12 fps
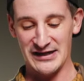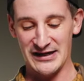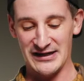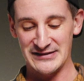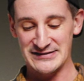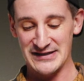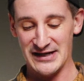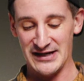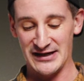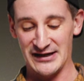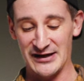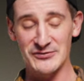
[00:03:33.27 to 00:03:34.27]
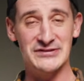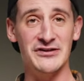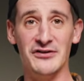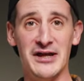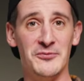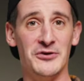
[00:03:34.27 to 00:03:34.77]
and I was
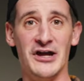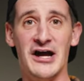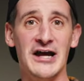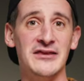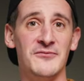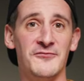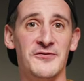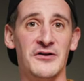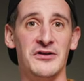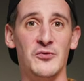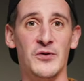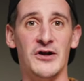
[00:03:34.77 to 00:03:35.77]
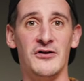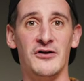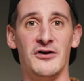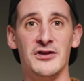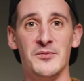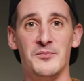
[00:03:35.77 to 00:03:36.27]
still able to hide them fairly well
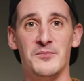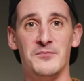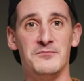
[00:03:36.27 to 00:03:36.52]
on the